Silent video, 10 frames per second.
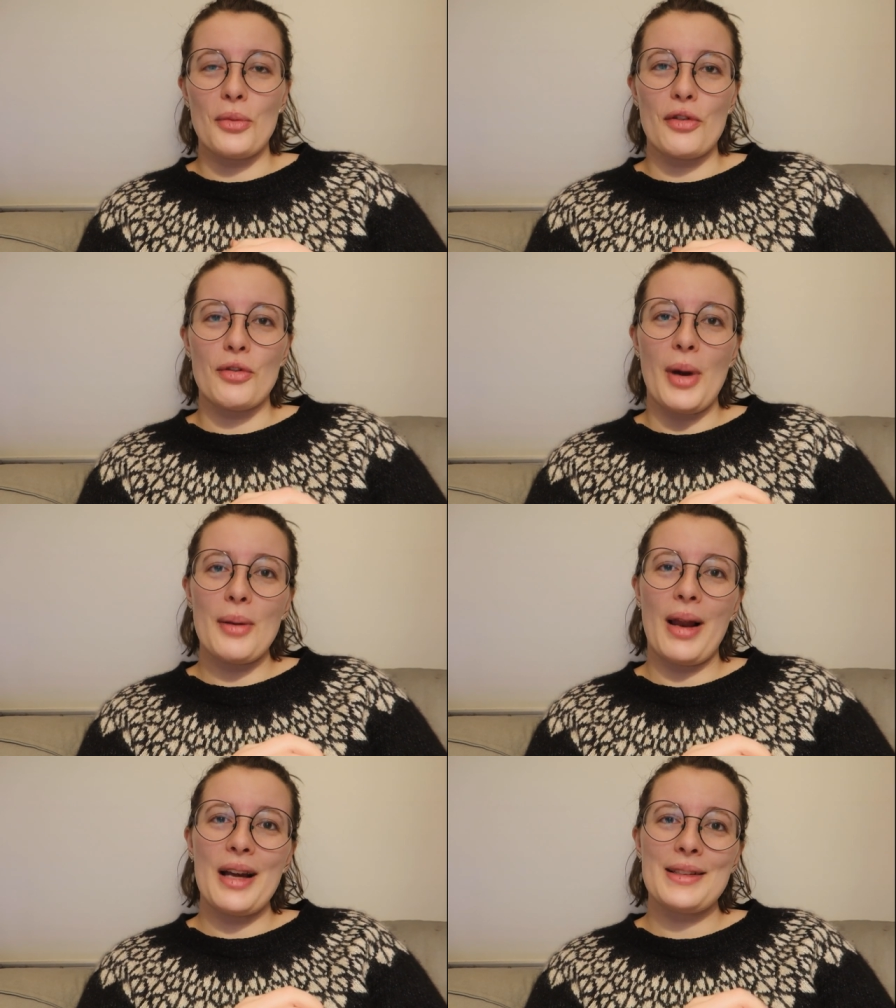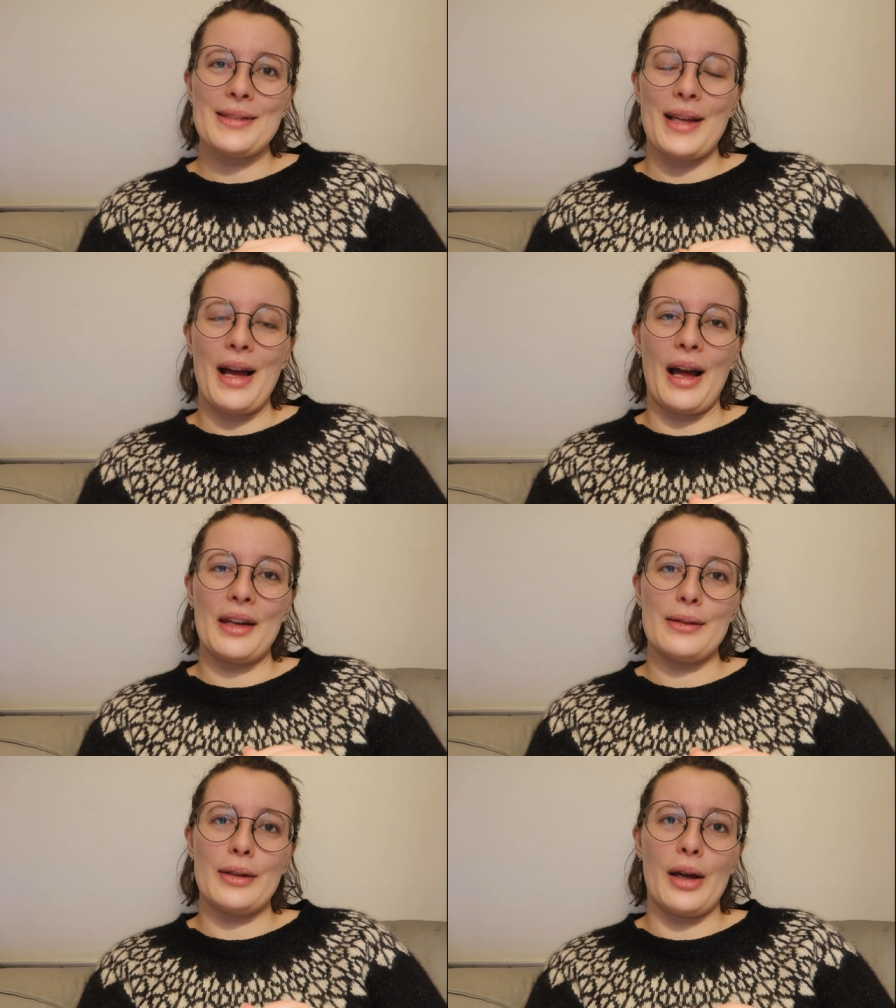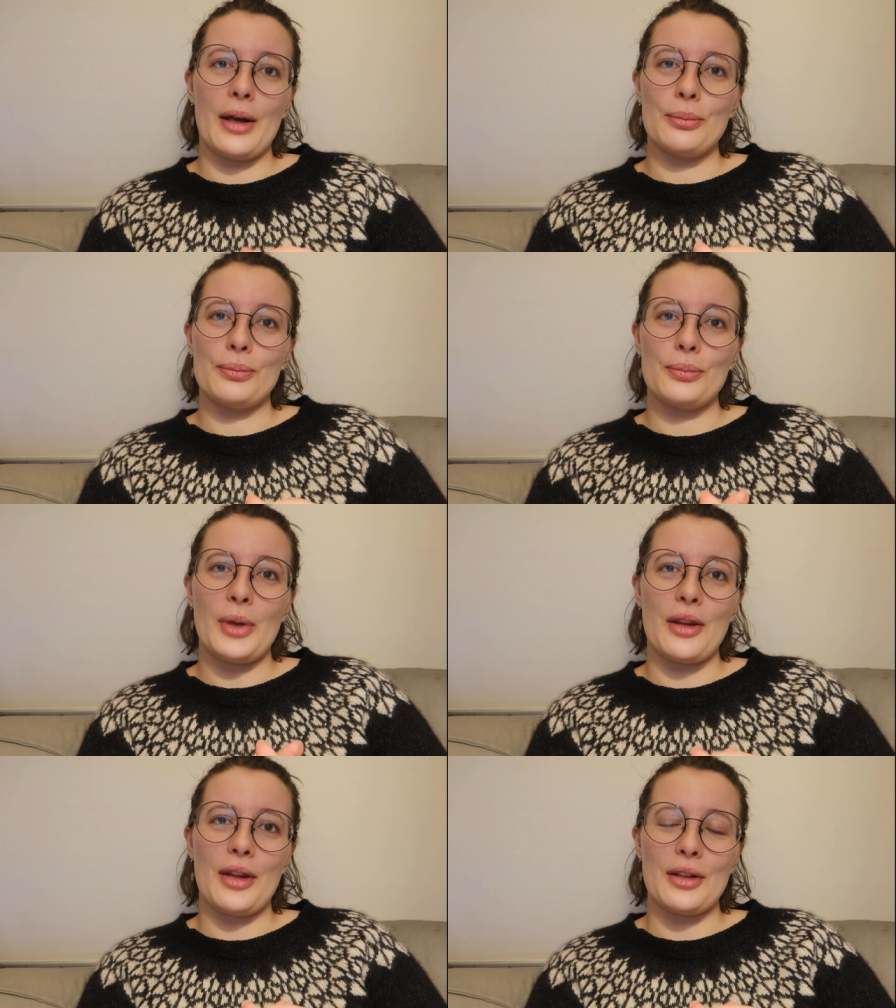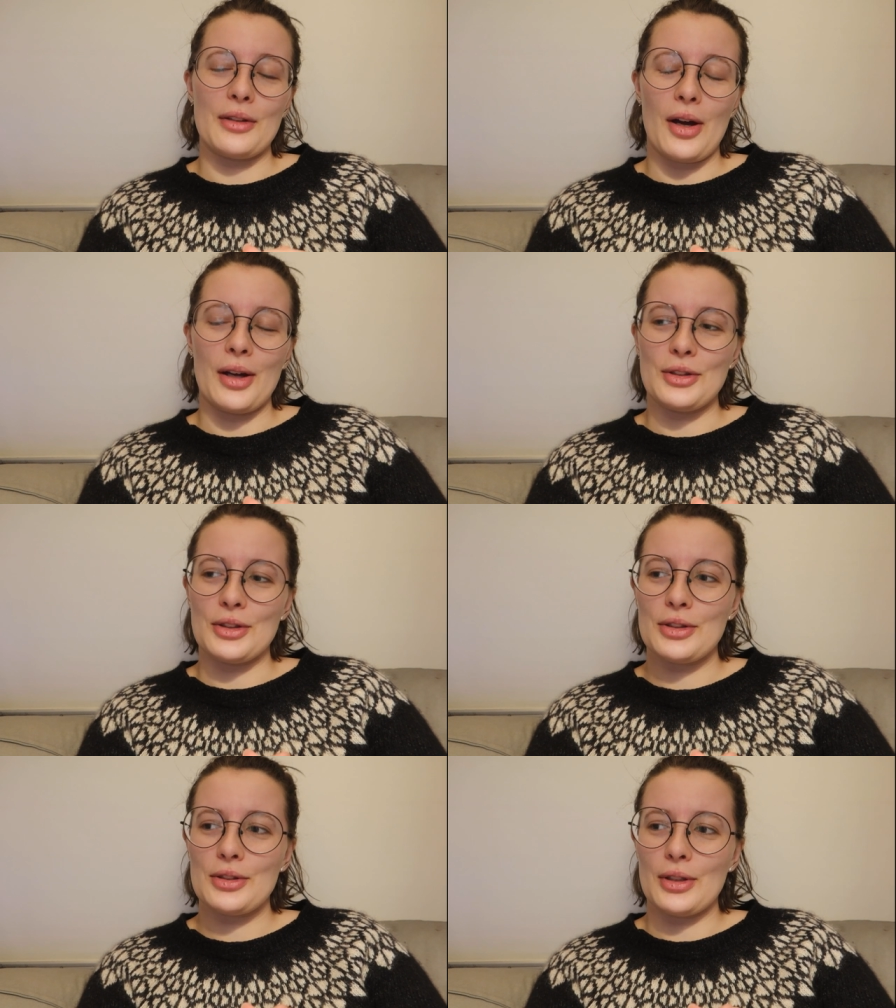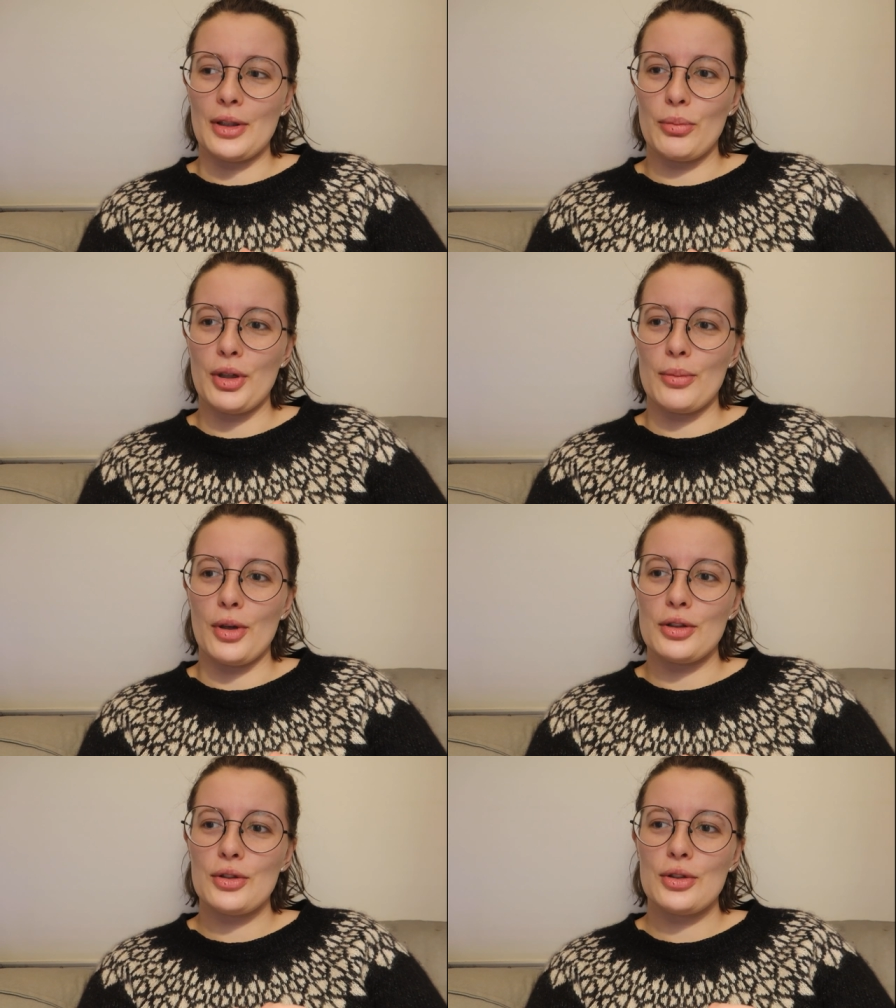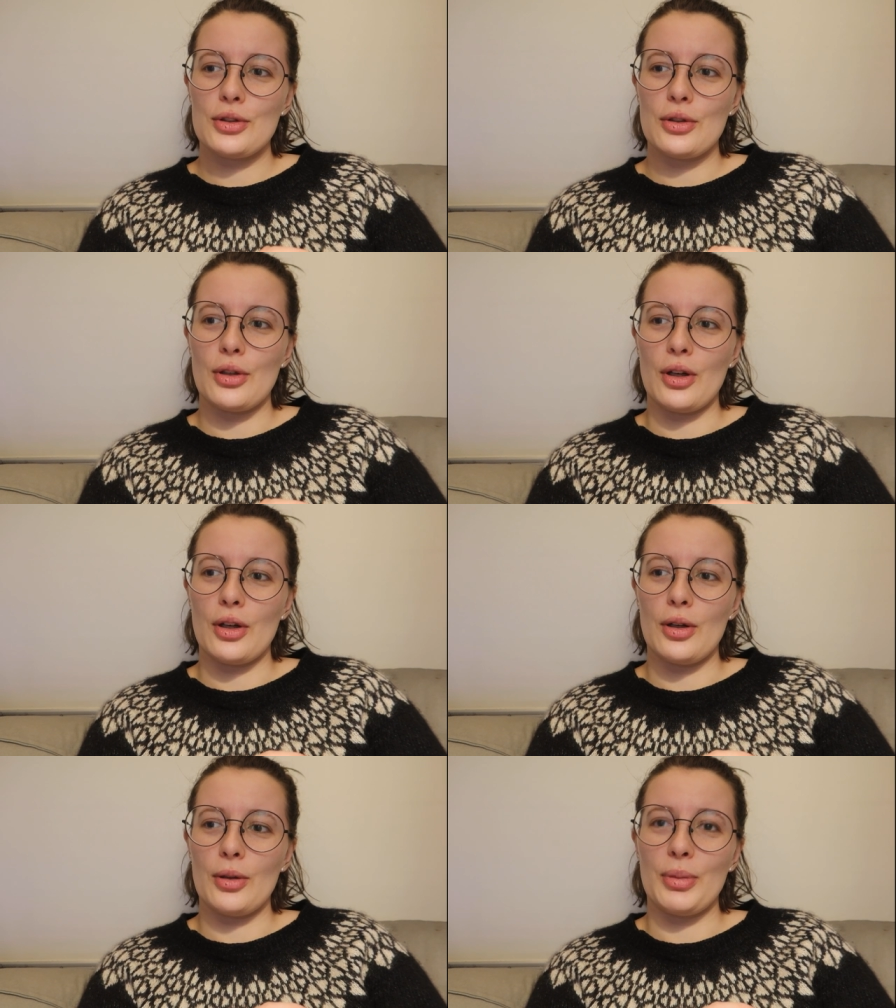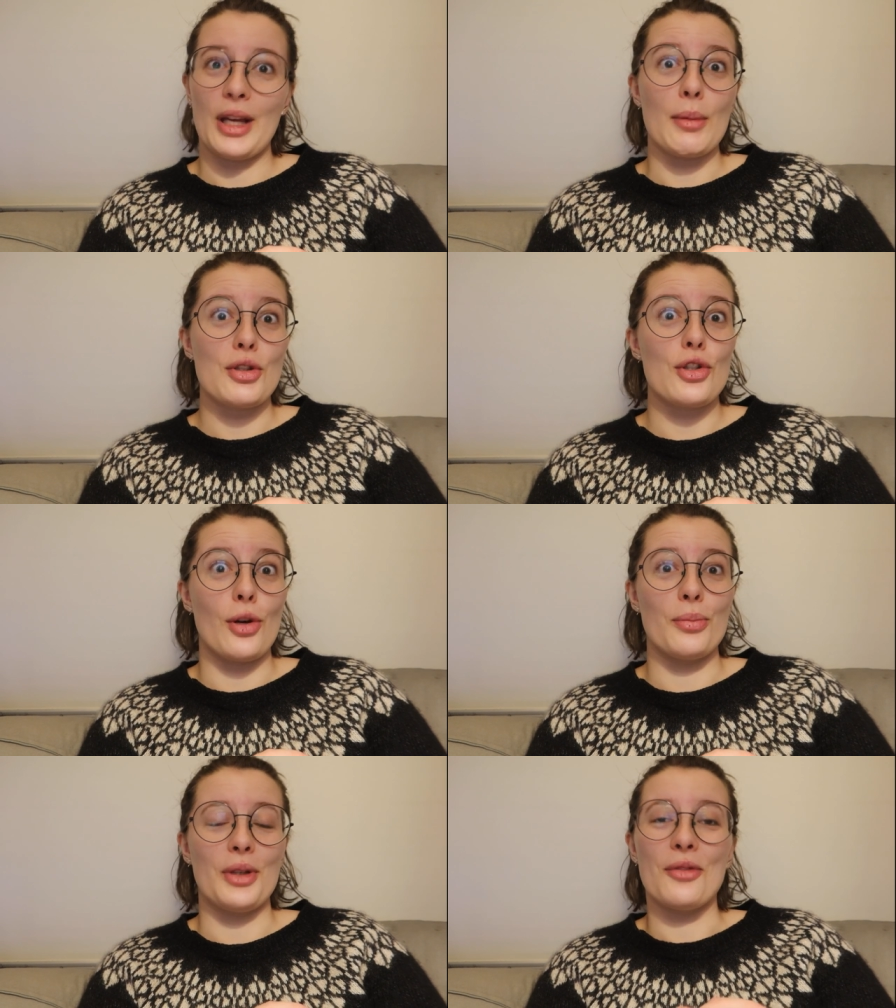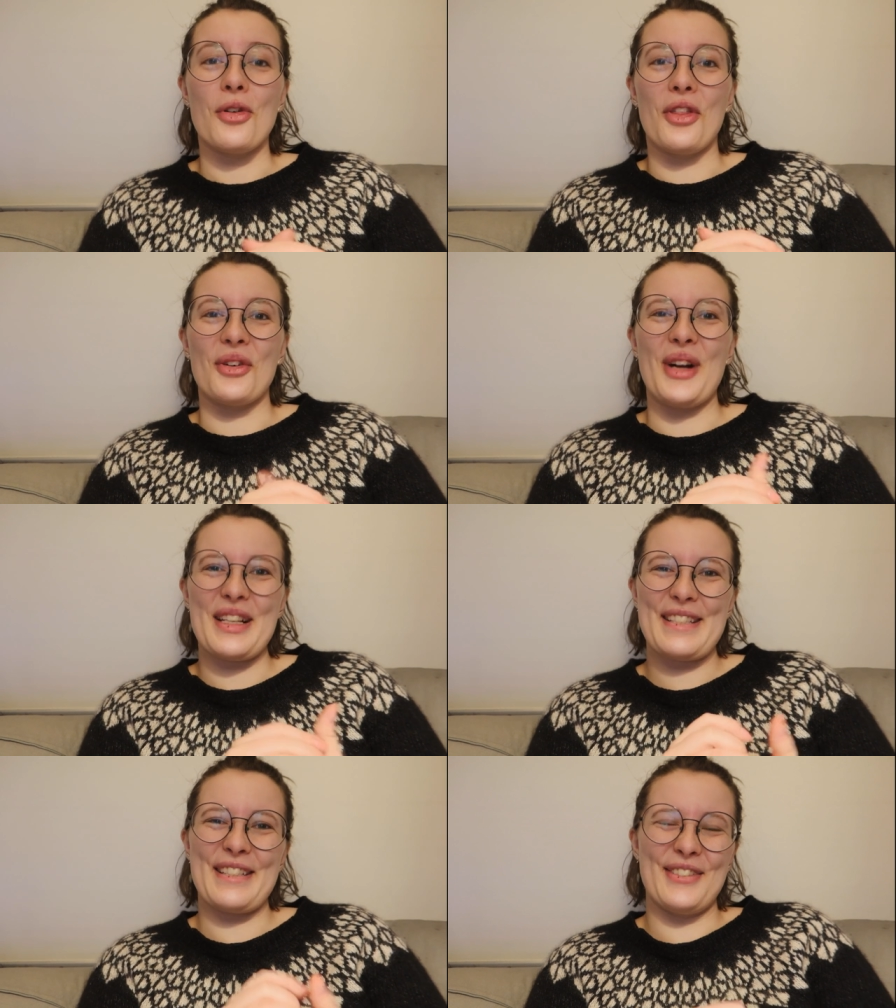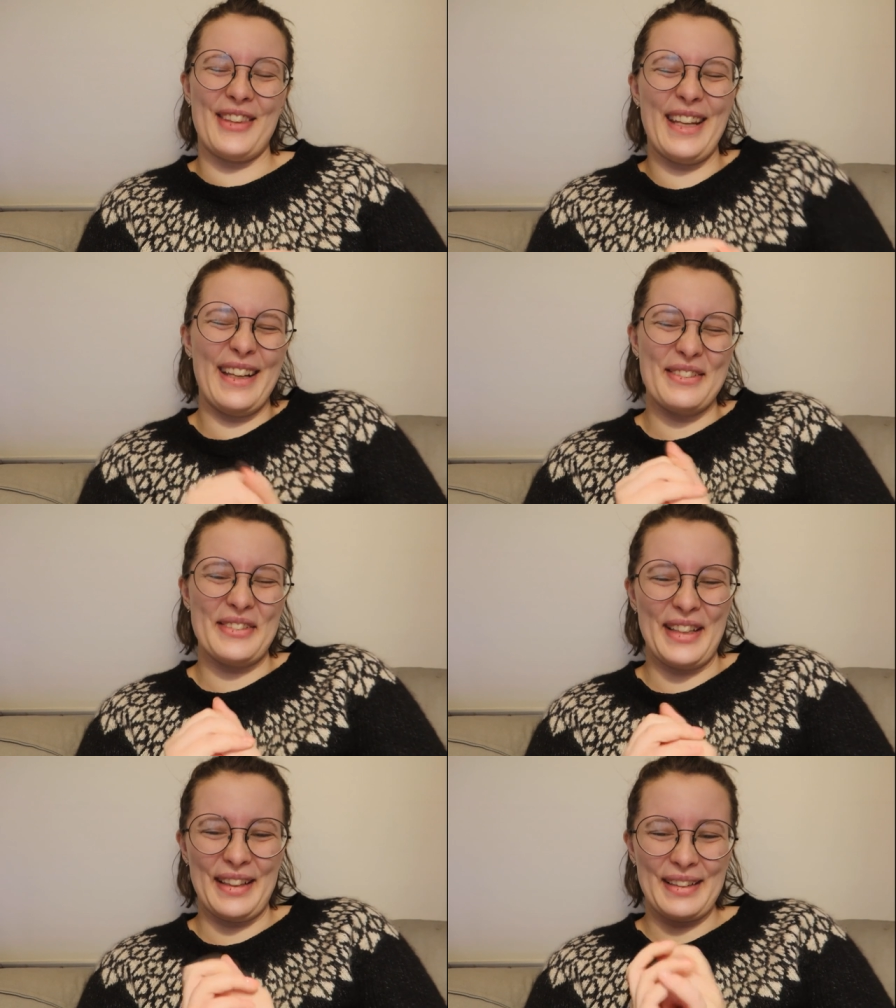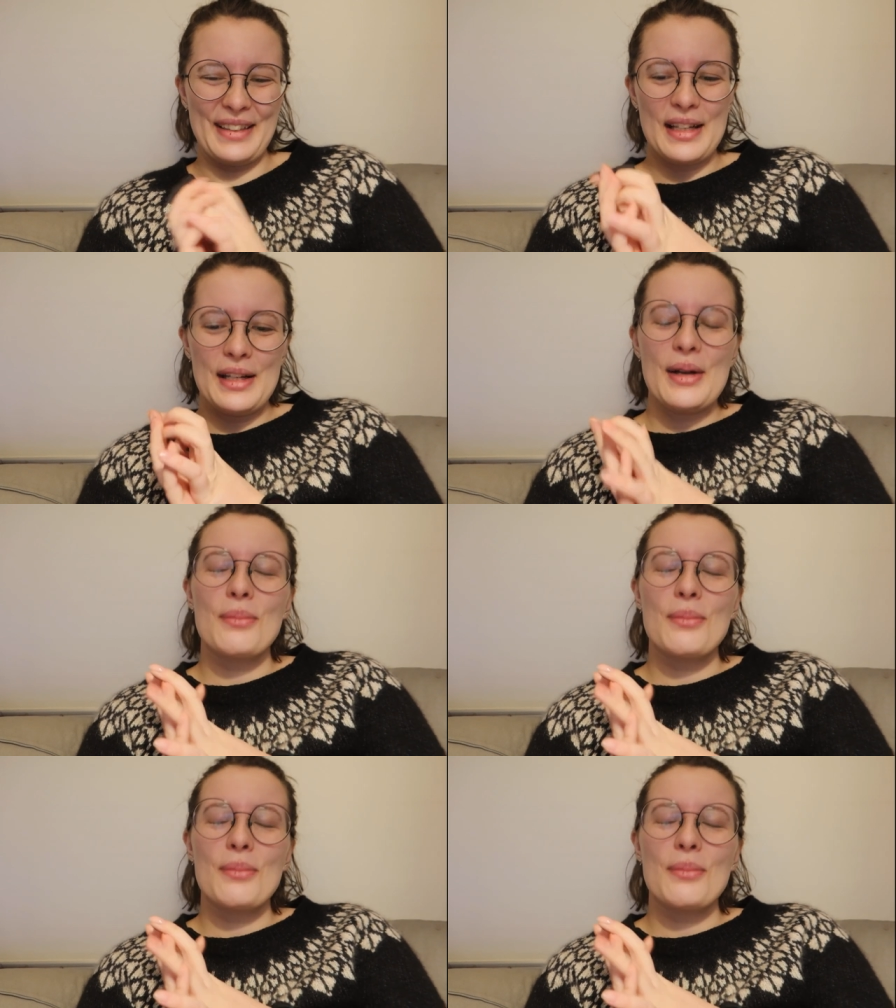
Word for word: dropped me off at my place, and um, and then I just uh, pretty much uh, became a zombie for the rest of the evening.